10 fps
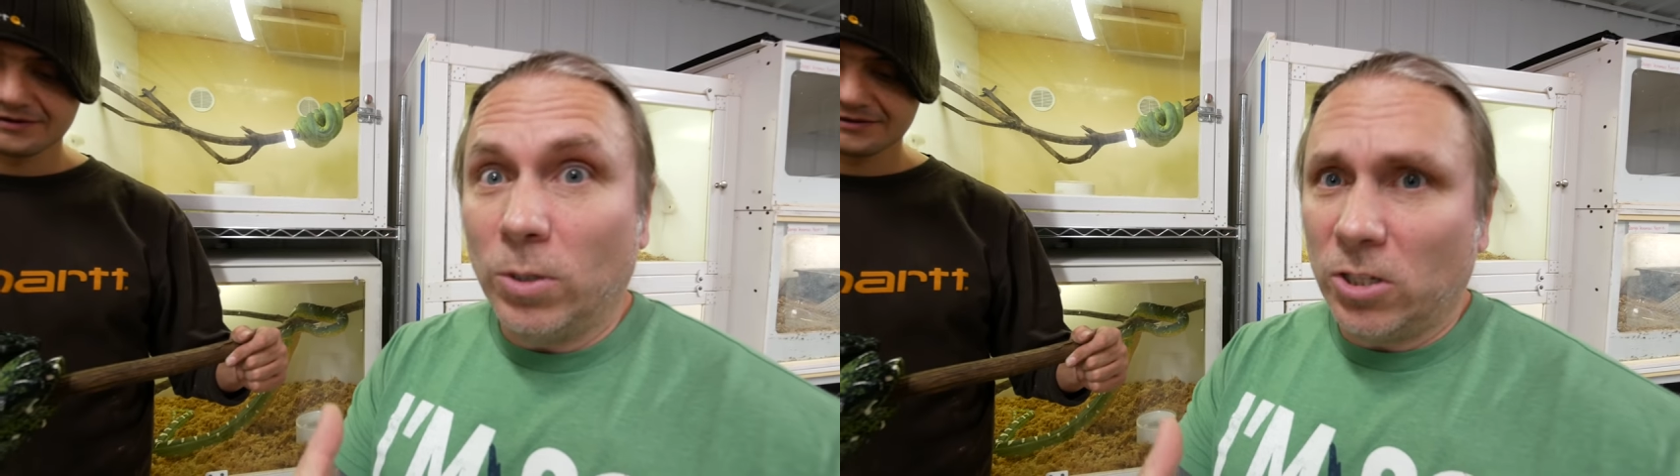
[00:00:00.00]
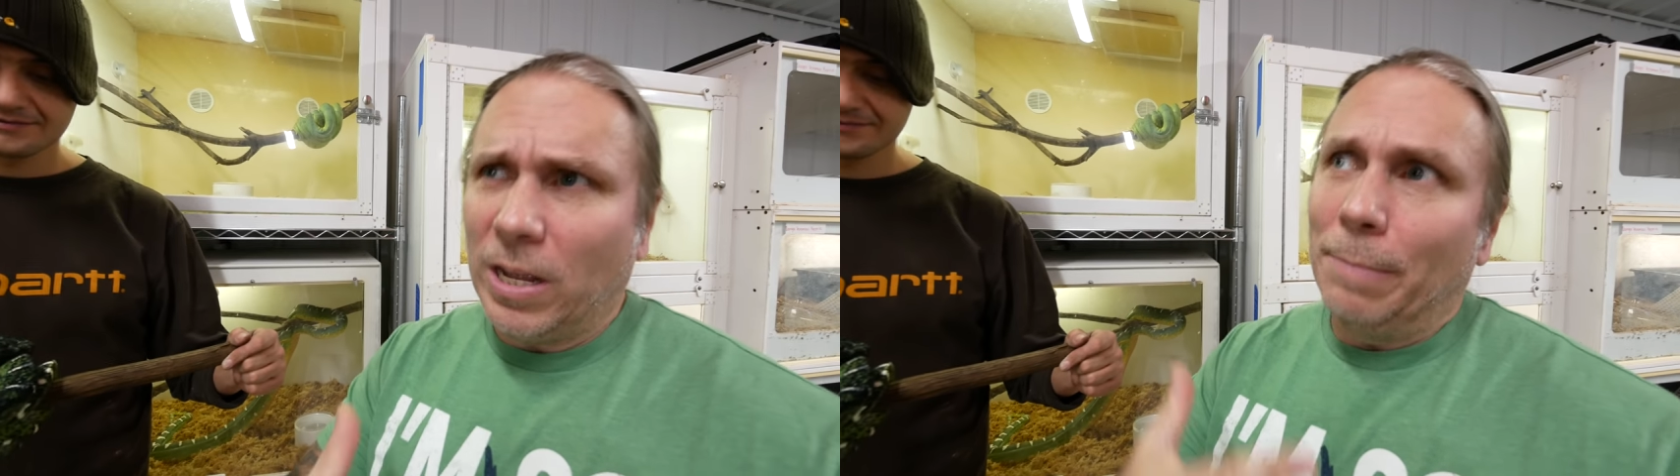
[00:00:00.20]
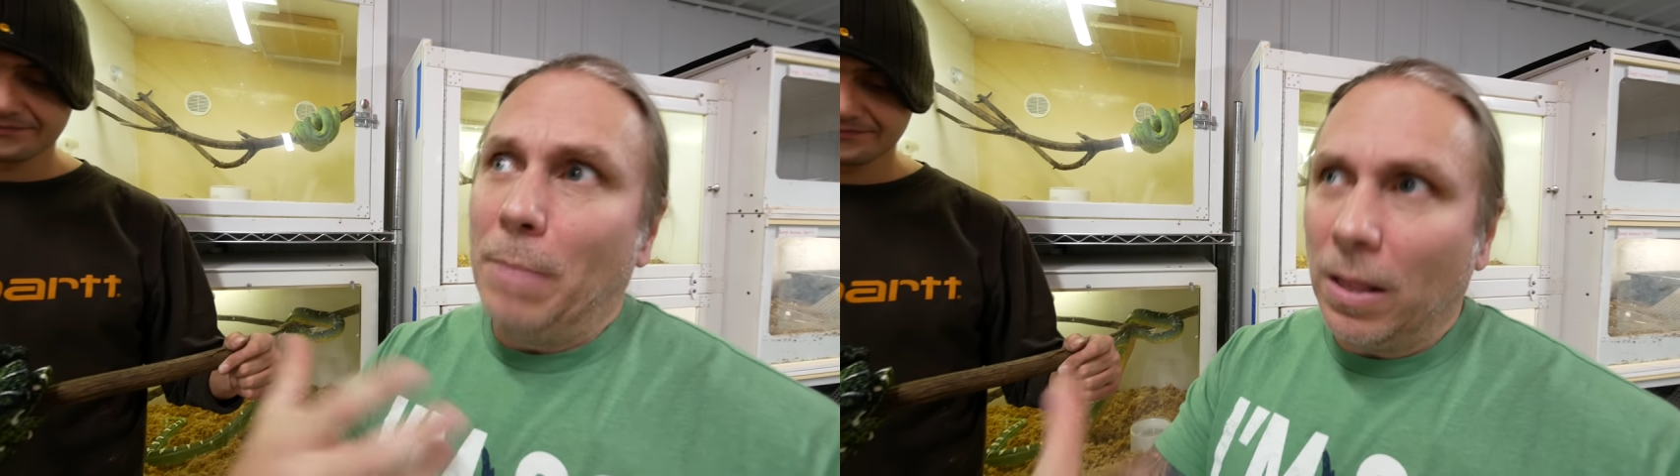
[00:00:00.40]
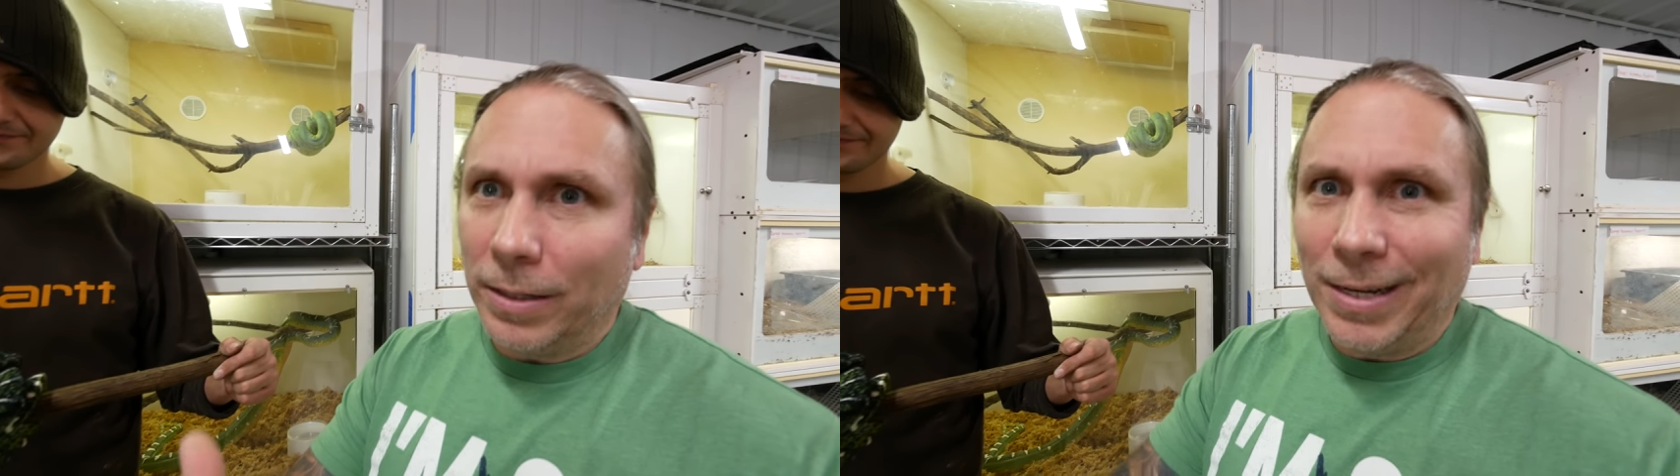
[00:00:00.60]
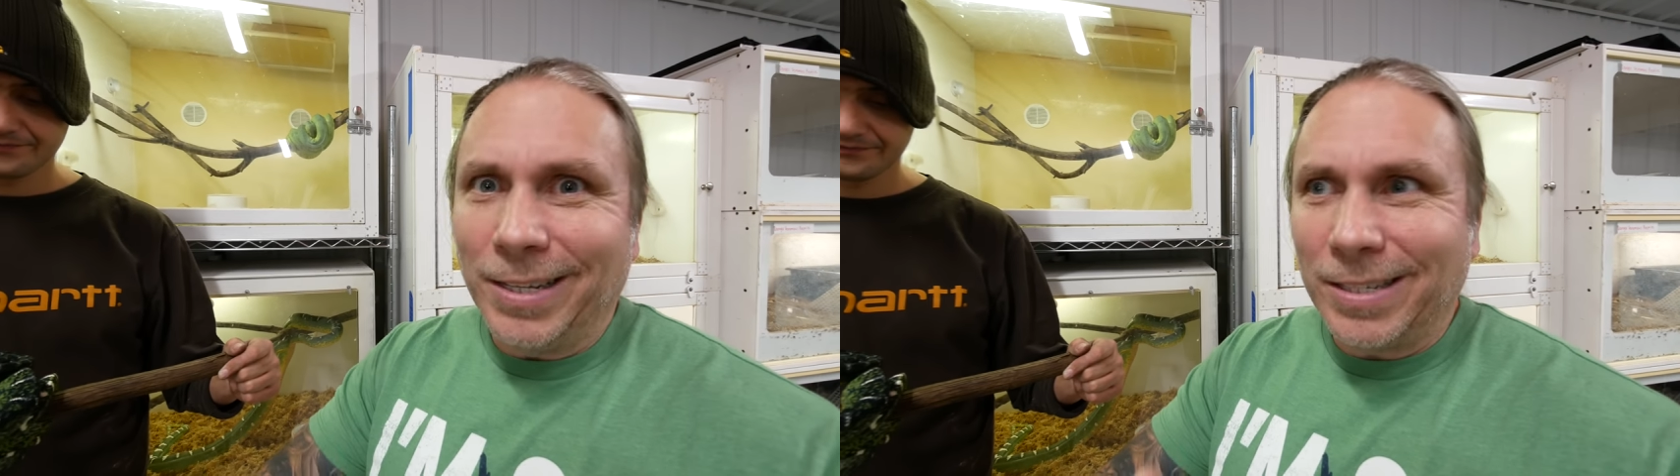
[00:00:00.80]
which again,
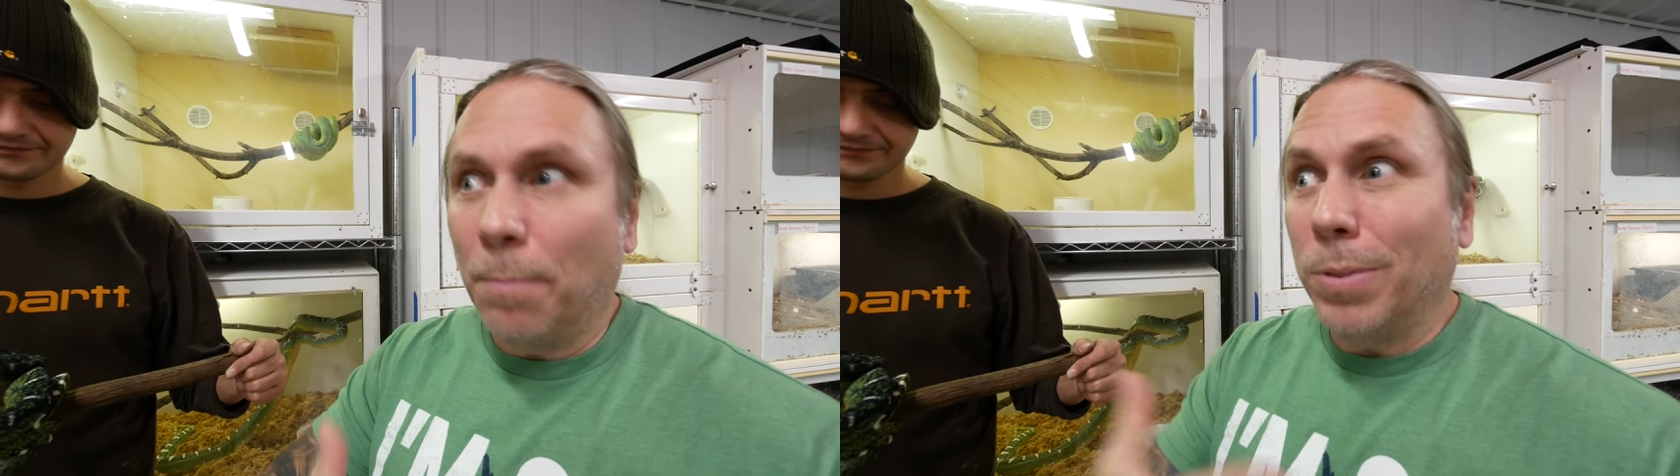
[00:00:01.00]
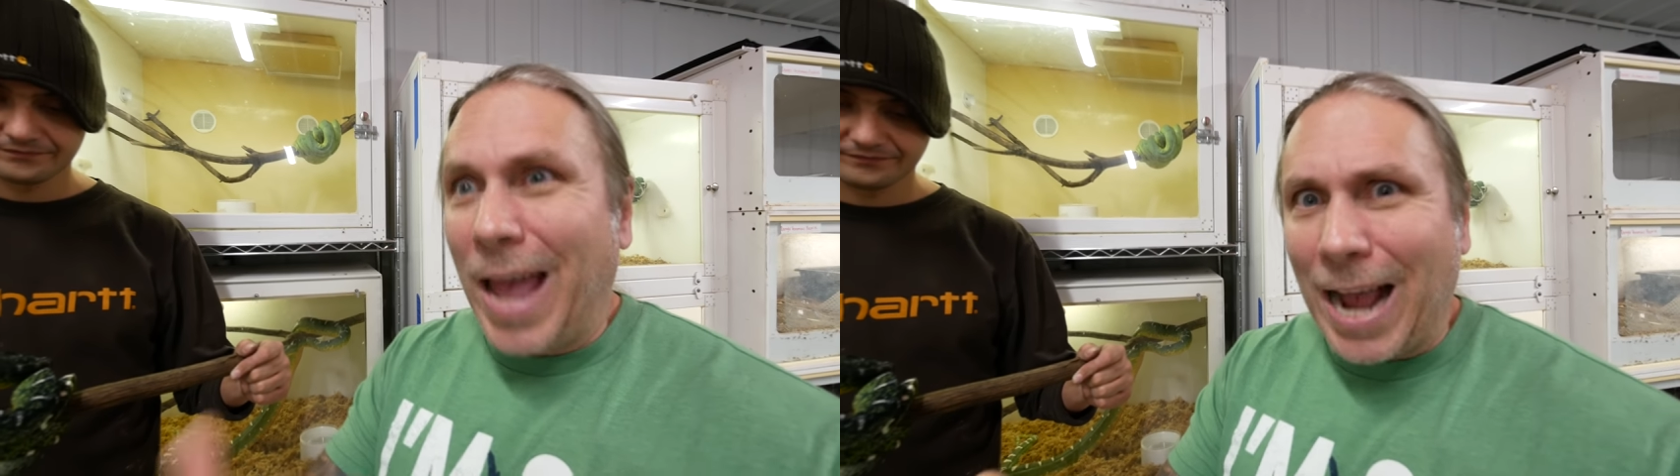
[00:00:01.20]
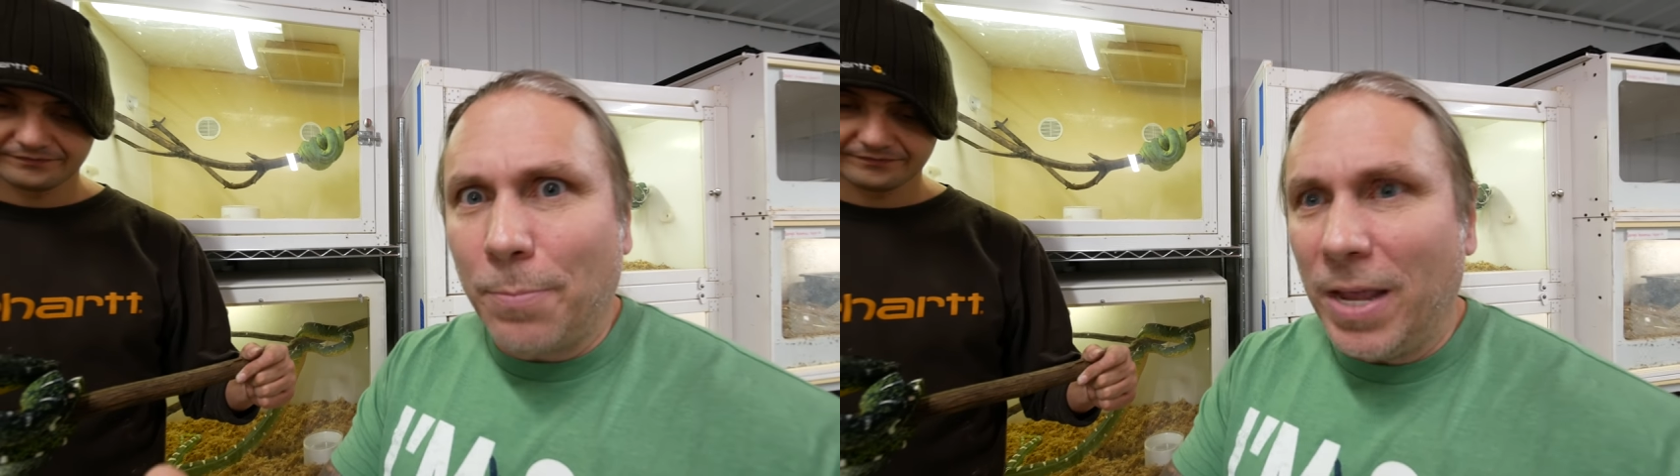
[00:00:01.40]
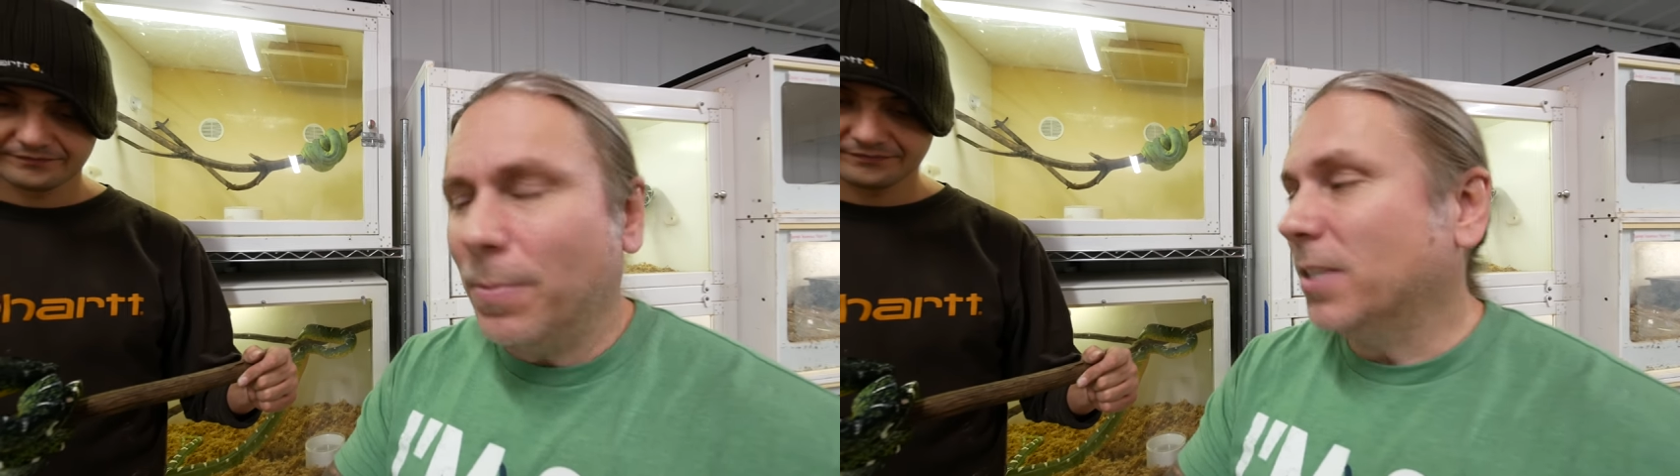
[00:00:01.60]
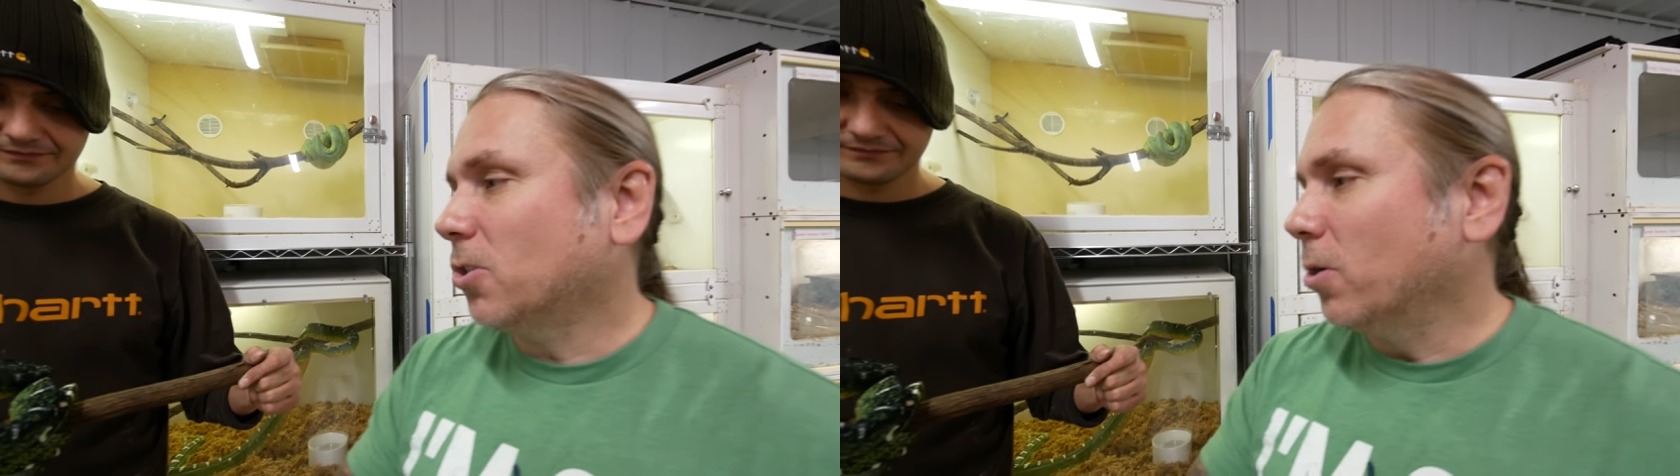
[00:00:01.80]
melanin is the black pigment.